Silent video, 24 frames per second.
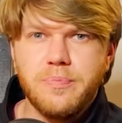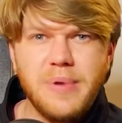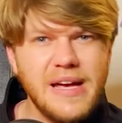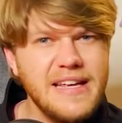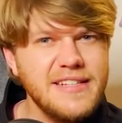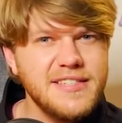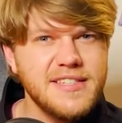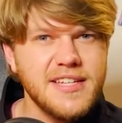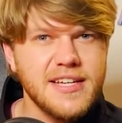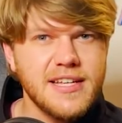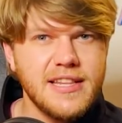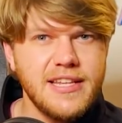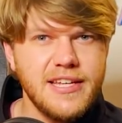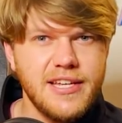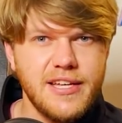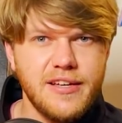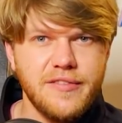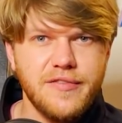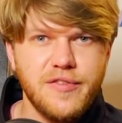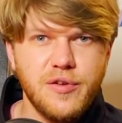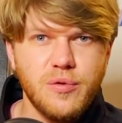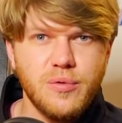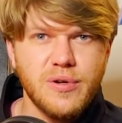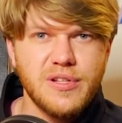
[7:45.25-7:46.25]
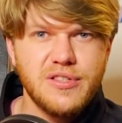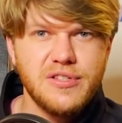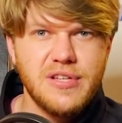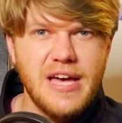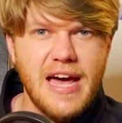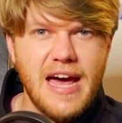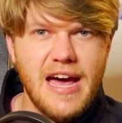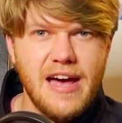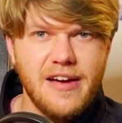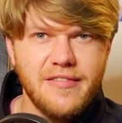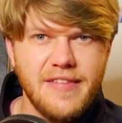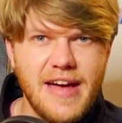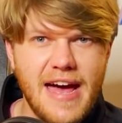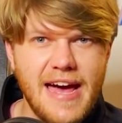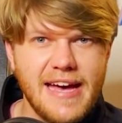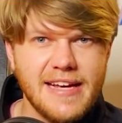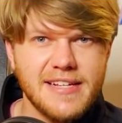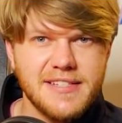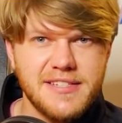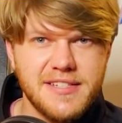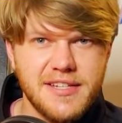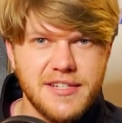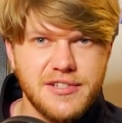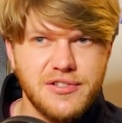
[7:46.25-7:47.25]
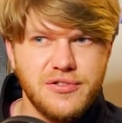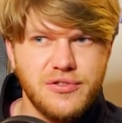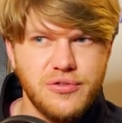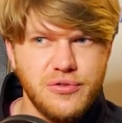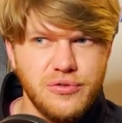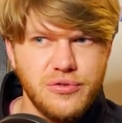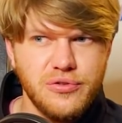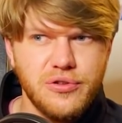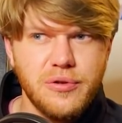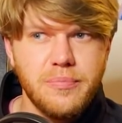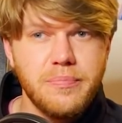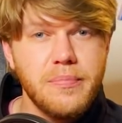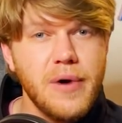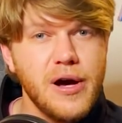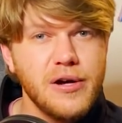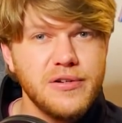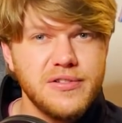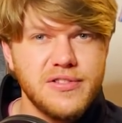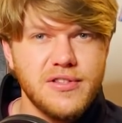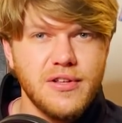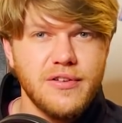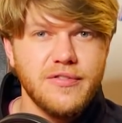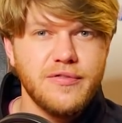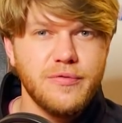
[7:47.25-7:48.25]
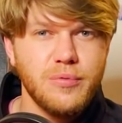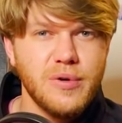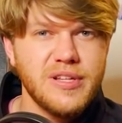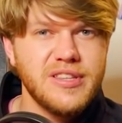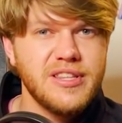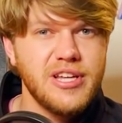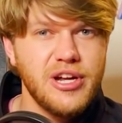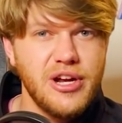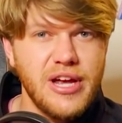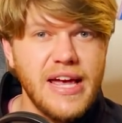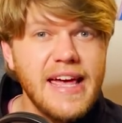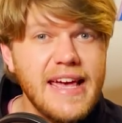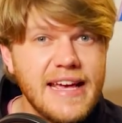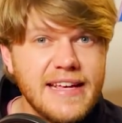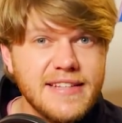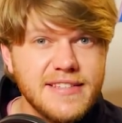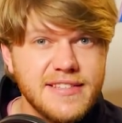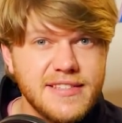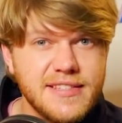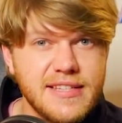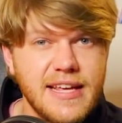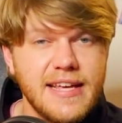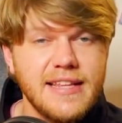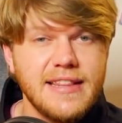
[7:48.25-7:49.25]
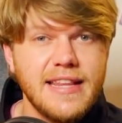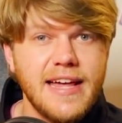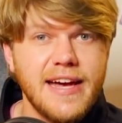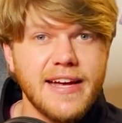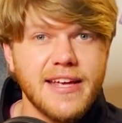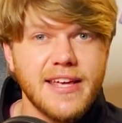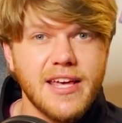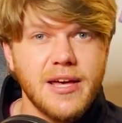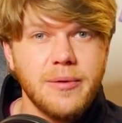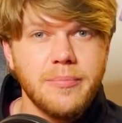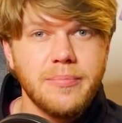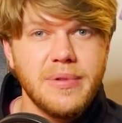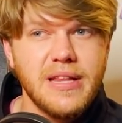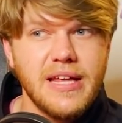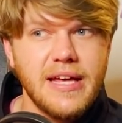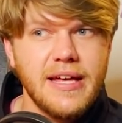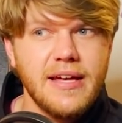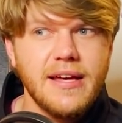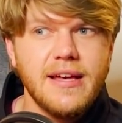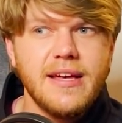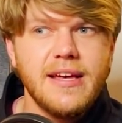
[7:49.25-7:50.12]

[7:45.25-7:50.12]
basically, if you want to have access to the most of what there is in land gameplay,